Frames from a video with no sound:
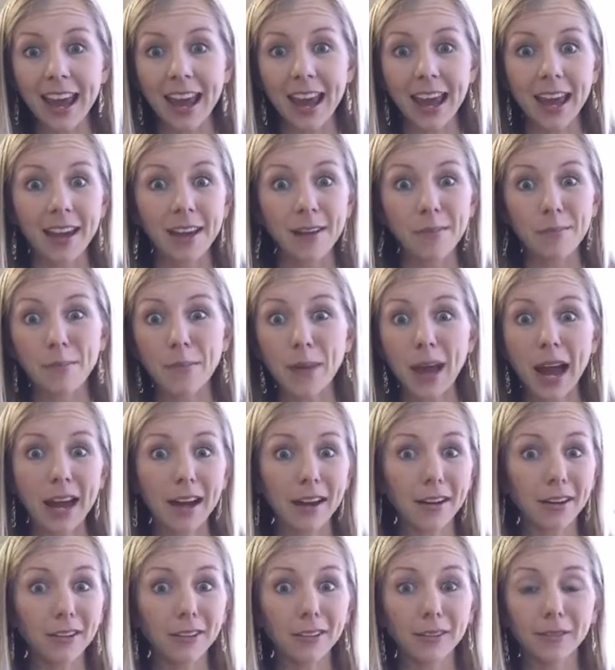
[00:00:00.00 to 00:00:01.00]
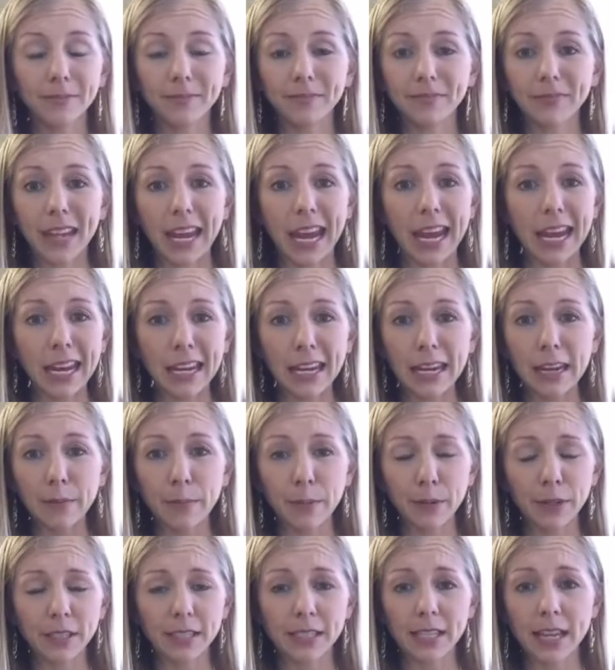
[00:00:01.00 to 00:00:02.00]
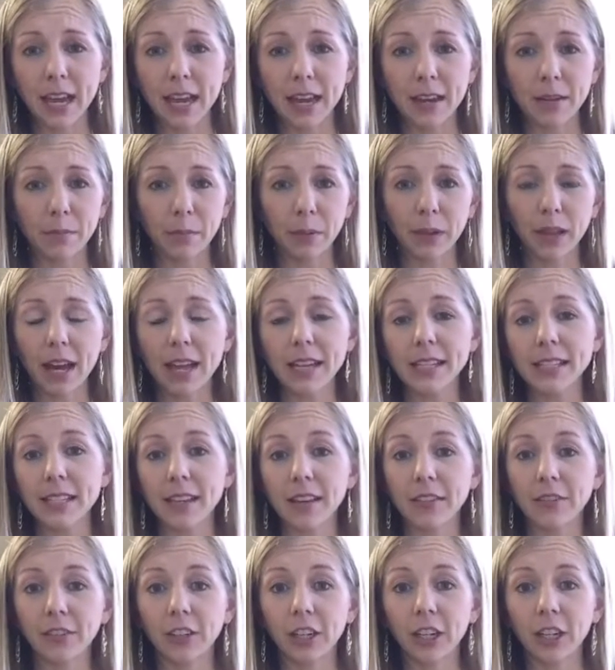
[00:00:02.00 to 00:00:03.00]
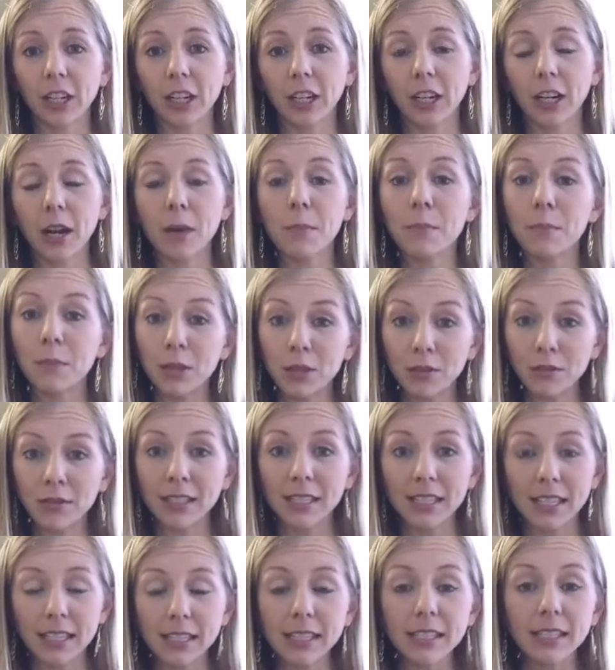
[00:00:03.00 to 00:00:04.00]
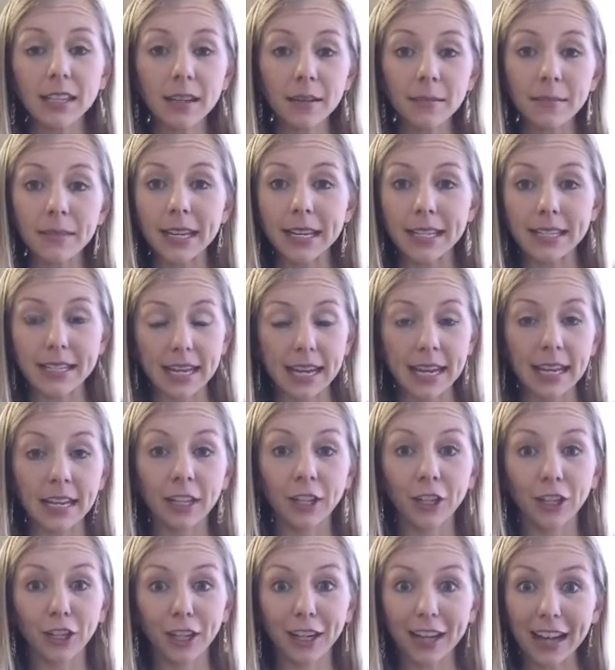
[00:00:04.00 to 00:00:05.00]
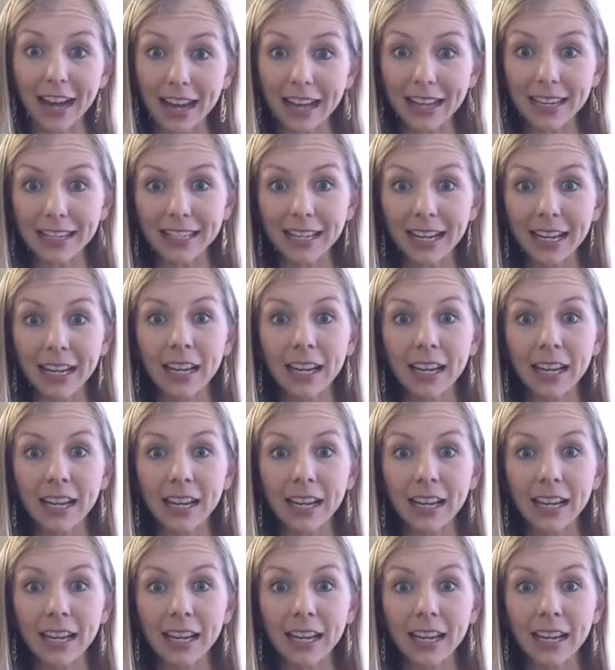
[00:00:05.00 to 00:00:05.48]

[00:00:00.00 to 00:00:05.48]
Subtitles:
and about 80% plus of your immune system is in your gut.